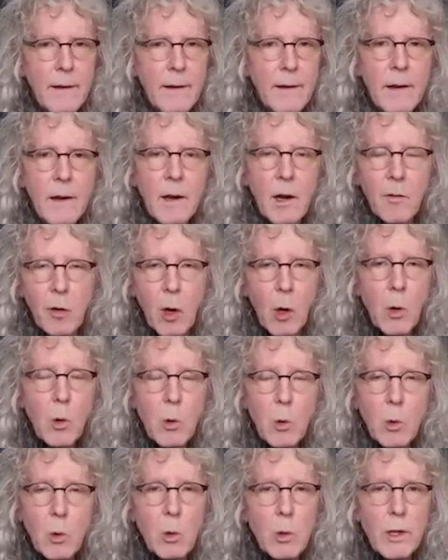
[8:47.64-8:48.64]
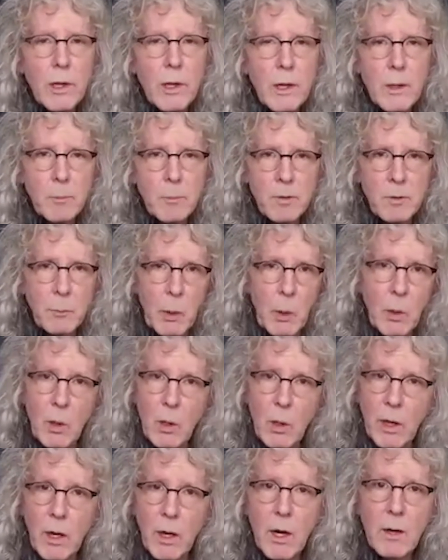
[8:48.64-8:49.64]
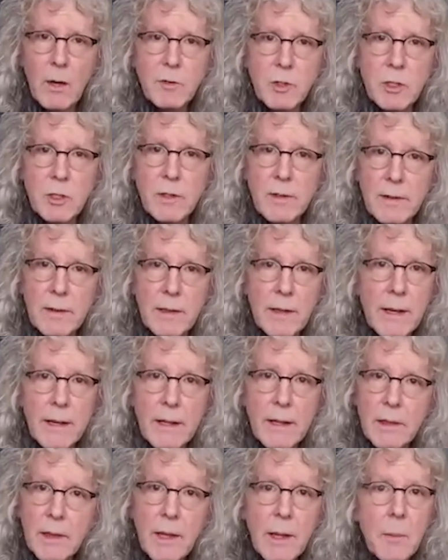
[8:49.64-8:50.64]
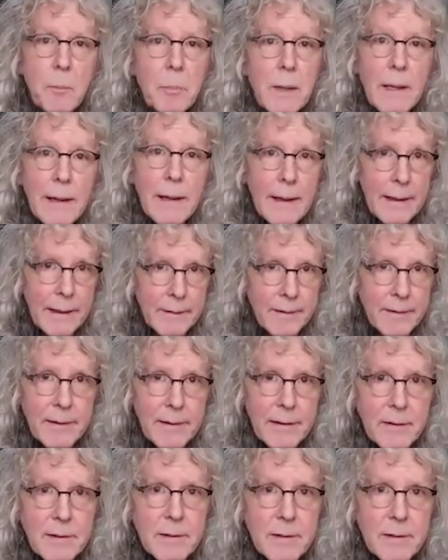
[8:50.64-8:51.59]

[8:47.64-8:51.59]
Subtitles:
of hold-ups pulled off just like they planned it.